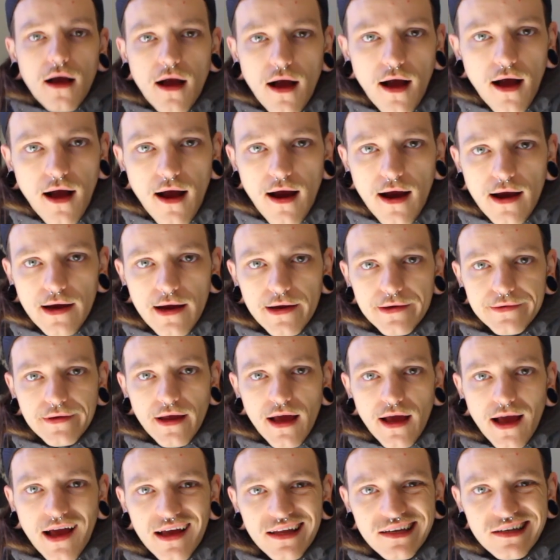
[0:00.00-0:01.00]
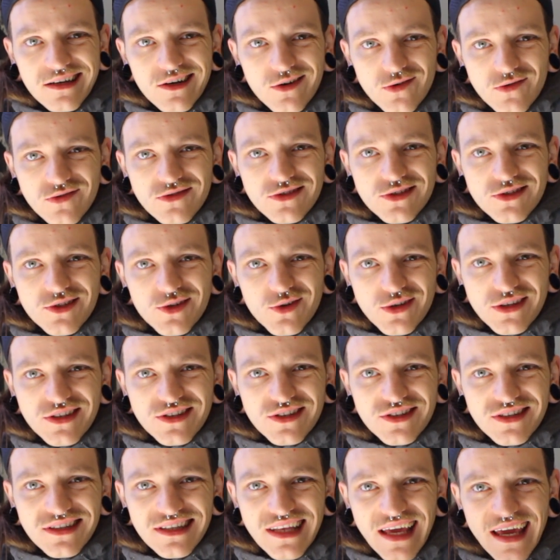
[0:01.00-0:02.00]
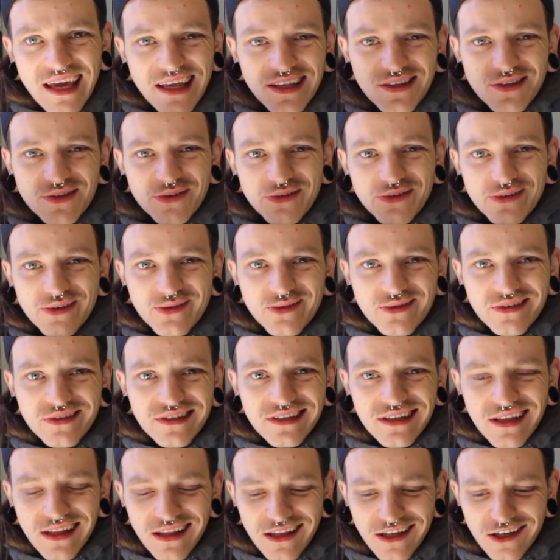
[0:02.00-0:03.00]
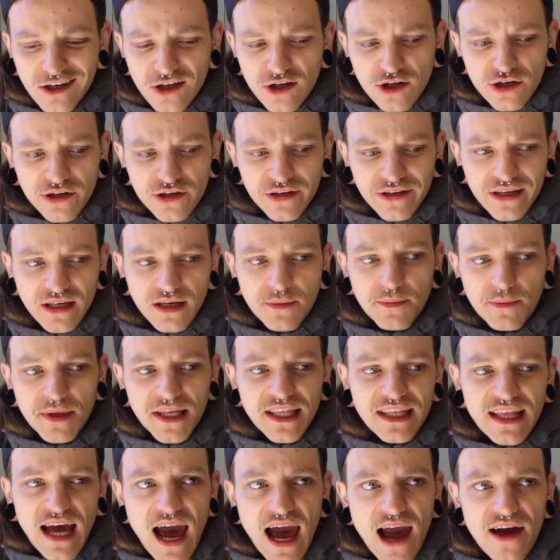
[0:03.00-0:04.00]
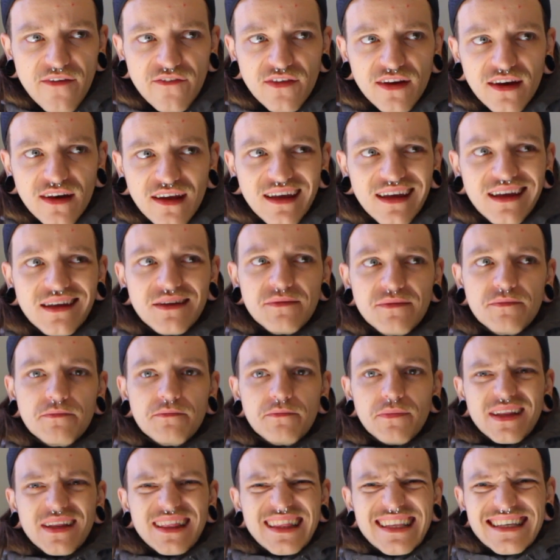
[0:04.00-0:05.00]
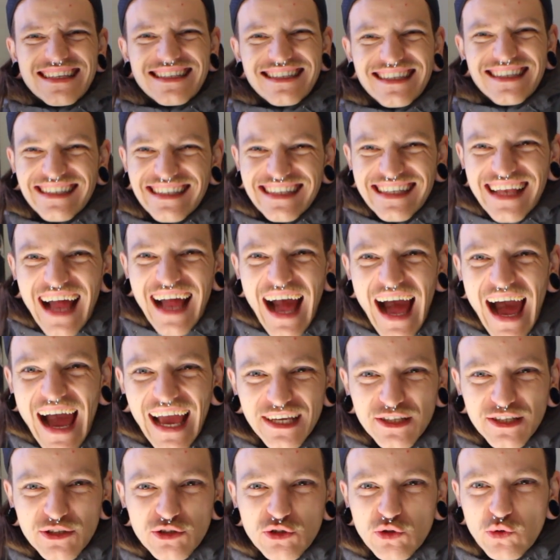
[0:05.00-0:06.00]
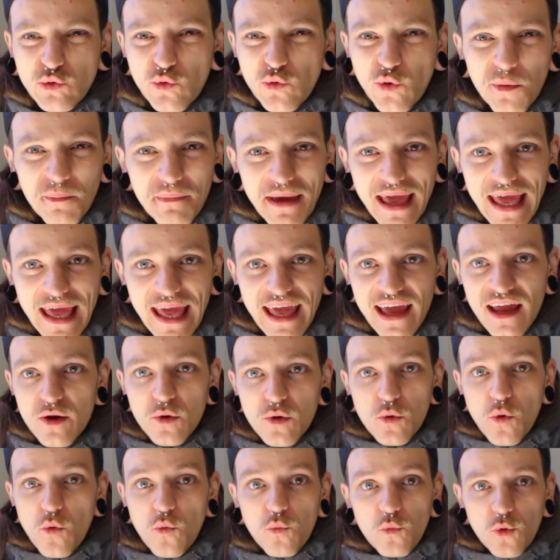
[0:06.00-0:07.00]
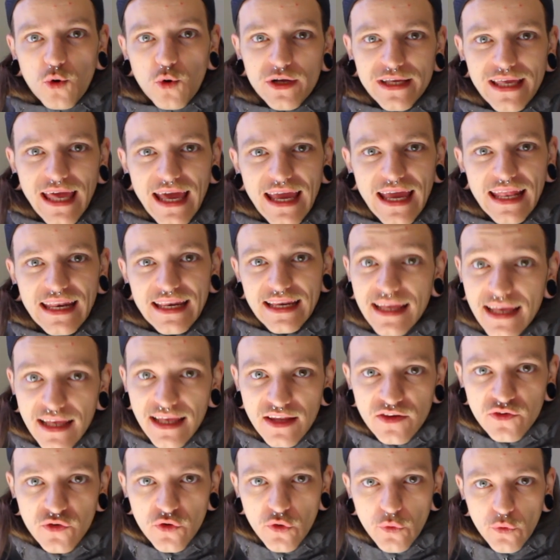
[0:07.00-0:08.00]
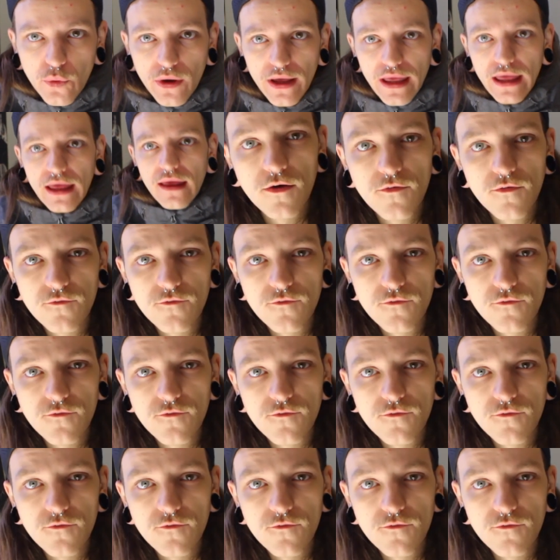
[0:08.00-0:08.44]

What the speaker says: Alright, I know. So it's day 2, a little early to be diving in, but this isn't high school, man. We're getting into it.